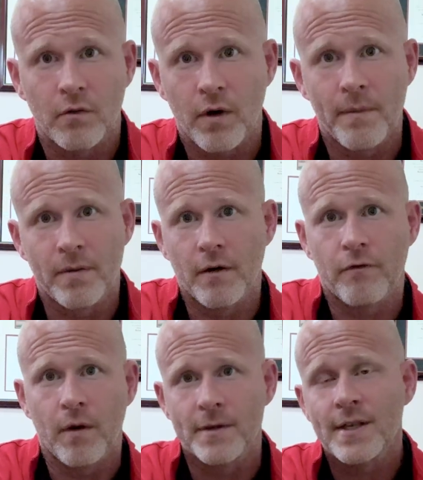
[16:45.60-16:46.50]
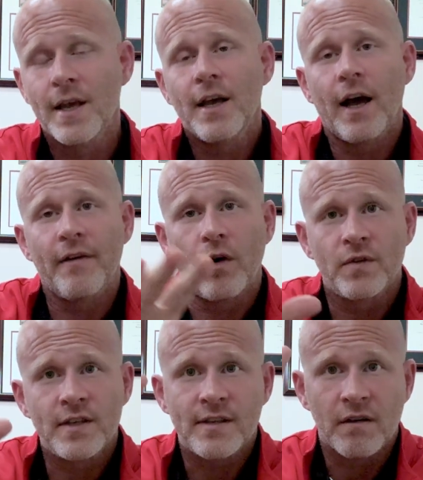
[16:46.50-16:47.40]
the right piriformis. I've
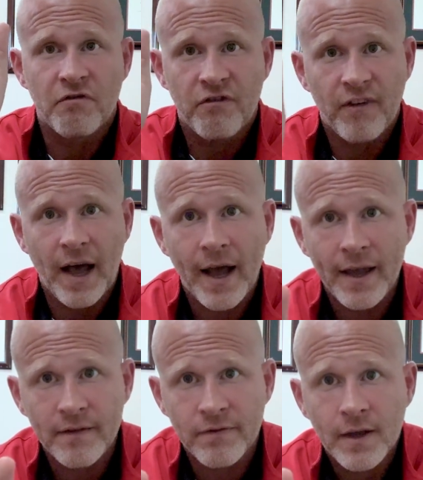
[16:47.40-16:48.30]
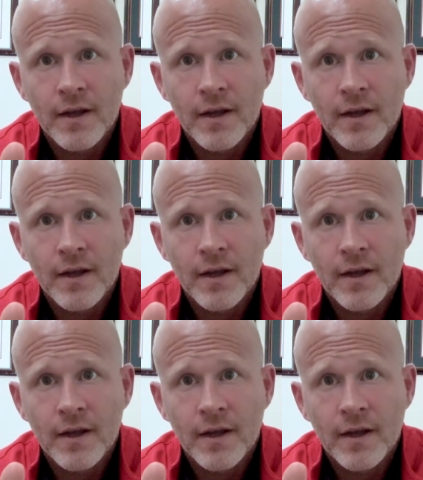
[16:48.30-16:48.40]
only seen five